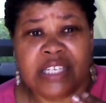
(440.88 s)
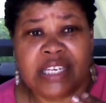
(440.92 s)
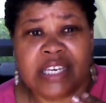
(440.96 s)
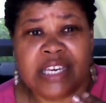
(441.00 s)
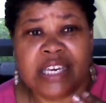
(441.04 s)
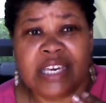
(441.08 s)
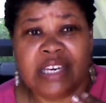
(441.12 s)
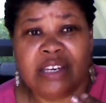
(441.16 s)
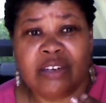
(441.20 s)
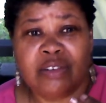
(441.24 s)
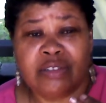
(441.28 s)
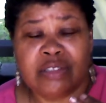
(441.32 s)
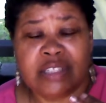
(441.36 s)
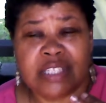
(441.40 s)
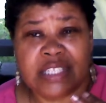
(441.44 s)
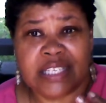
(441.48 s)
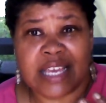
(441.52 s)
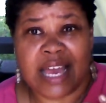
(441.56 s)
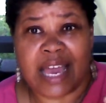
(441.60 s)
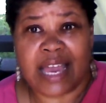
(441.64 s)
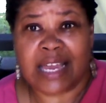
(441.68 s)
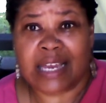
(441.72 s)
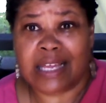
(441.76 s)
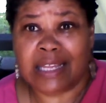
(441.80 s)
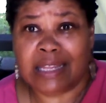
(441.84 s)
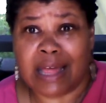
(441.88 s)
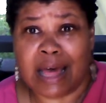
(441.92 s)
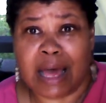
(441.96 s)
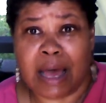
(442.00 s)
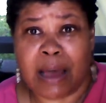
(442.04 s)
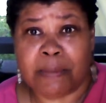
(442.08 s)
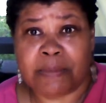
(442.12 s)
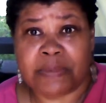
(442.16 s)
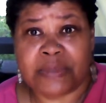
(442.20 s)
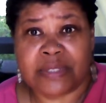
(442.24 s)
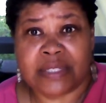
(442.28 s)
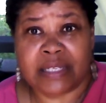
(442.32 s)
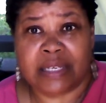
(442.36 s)
killed
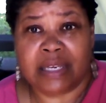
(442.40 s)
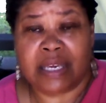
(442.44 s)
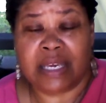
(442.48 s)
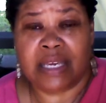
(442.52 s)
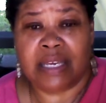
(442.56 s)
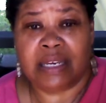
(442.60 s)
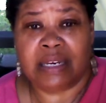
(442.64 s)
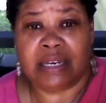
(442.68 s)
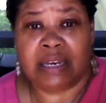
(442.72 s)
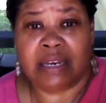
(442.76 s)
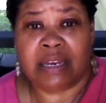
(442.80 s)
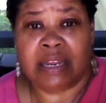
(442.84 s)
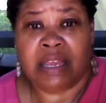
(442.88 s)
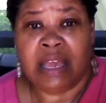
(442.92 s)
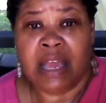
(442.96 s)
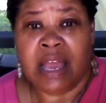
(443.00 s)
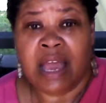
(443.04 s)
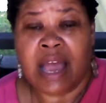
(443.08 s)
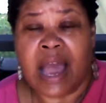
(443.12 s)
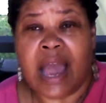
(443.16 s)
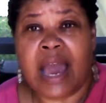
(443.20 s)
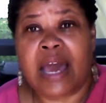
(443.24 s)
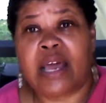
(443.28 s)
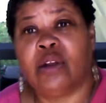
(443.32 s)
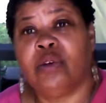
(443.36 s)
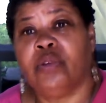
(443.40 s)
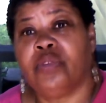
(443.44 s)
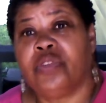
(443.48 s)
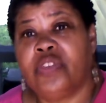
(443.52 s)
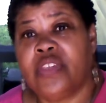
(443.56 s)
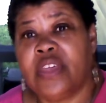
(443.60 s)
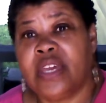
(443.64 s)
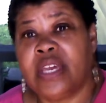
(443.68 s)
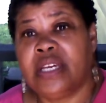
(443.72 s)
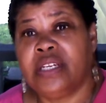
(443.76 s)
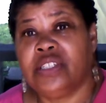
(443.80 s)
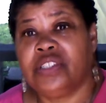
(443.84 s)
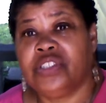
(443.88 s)
Cyclops, and I don't
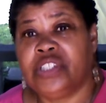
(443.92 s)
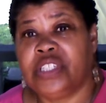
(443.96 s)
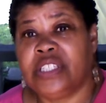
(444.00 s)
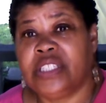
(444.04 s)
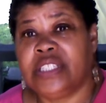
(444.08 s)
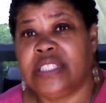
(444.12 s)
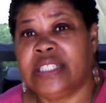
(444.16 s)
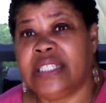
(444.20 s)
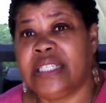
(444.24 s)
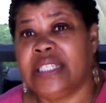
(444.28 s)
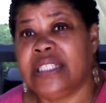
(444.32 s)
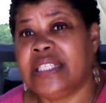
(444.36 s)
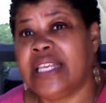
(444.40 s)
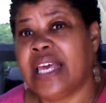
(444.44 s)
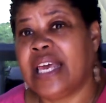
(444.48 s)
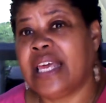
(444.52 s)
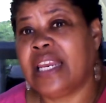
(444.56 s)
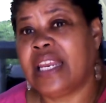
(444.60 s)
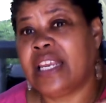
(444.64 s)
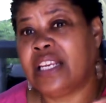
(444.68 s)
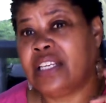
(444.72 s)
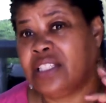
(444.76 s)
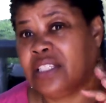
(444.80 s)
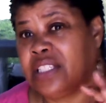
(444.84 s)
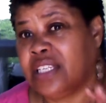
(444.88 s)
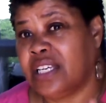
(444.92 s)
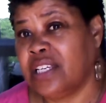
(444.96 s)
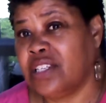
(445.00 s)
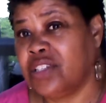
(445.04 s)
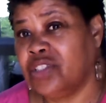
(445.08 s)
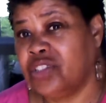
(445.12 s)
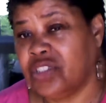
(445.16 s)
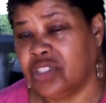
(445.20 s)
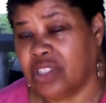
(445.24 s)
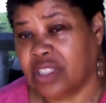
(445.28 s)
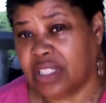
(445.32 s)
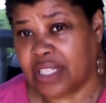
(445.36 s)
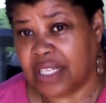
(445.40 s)
think she did that
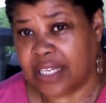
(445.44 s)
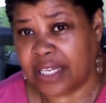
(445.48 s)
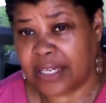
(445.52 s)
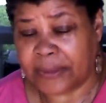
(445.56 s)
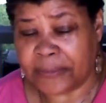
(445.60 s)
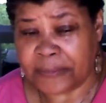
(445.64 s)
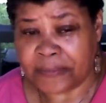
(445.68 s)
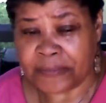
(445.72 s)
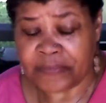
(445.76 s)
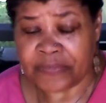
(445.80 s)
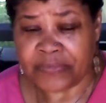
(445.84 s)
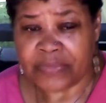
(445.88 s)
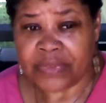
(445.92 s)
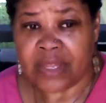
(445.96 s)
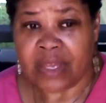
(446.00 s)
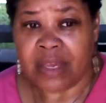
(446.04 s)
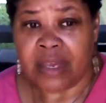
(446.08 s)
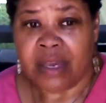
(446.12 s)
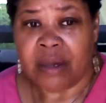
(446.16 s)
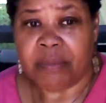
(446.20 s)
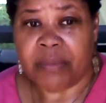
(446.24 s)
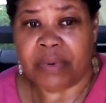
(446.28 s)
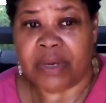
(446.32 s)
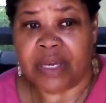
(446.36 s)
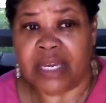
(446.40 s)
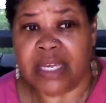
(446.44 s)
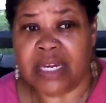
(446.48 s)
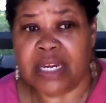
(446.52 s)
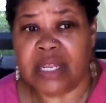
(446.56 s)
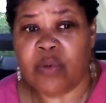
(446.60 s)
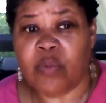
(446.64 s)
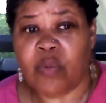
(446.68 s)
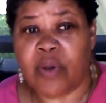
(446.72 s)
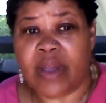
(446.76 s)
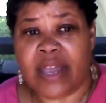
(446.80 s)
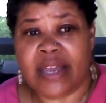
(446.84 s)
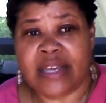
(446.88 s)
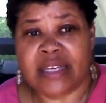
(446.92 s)
intentionally. But
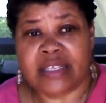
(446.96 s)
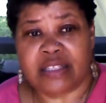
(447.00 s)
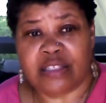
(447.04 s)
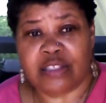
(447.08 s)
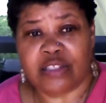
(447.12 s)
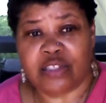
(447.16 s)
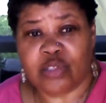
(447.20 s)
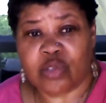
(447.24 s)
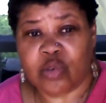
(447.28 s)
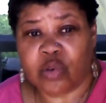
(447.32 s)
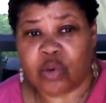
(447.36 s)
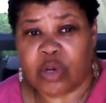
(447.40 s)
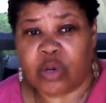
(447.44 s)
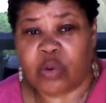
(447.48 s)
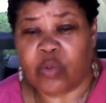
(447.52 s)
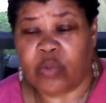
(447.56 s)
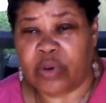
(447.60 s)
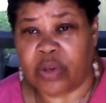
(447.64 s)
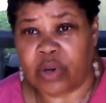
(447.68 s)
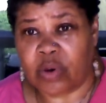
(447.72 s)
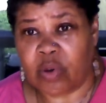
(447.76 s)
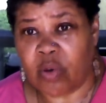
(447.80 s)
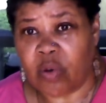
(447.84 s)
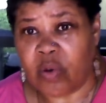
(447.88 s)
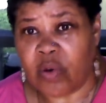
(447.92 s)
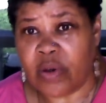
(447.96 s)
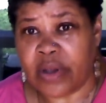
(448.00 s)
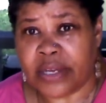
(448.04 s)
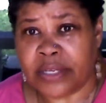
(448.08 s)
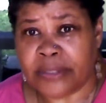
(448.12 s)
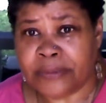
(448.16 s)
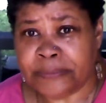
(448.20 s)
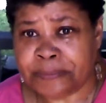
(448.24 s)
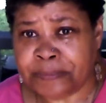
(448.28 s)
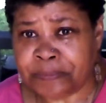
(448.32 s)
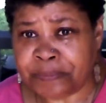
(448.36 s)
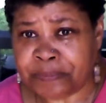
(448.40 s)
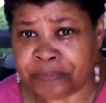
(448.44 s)
anyway, as the story went
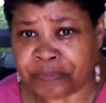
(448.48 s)
on,